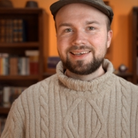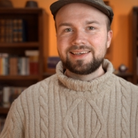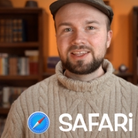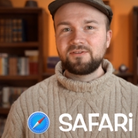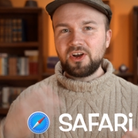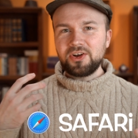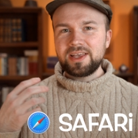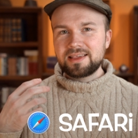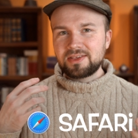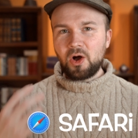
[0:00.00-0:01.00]
Safari
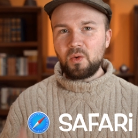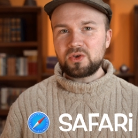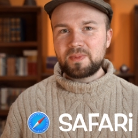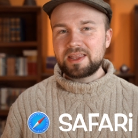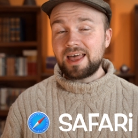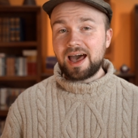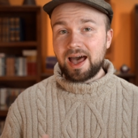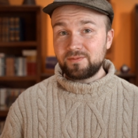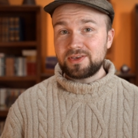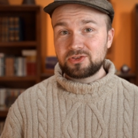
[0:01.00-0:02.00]
has always been the
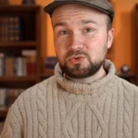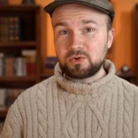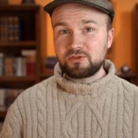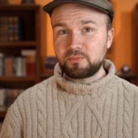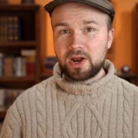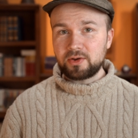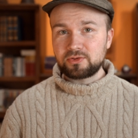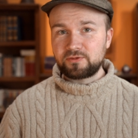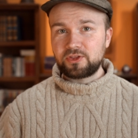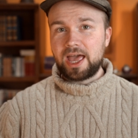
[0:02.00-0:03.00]
obvious choice of
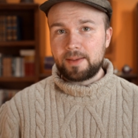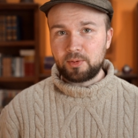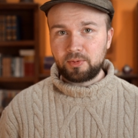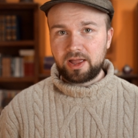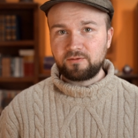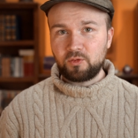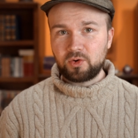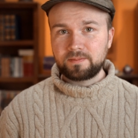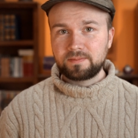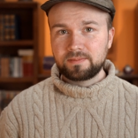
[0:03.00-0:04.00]
browser for the Apple platform.